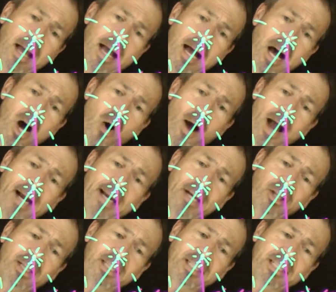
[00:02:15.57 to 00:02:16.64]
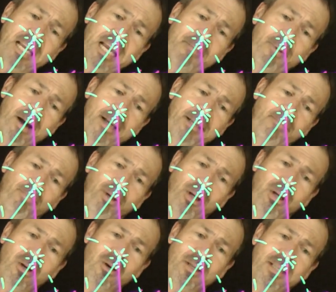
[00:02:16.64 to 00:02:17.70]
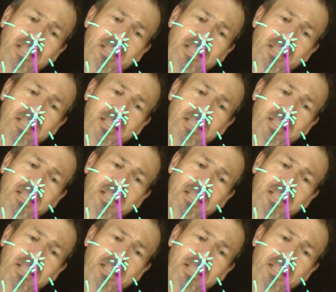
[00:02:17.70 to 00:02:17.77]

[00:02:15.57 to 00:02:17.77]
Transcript: Oh, I can actually see by pure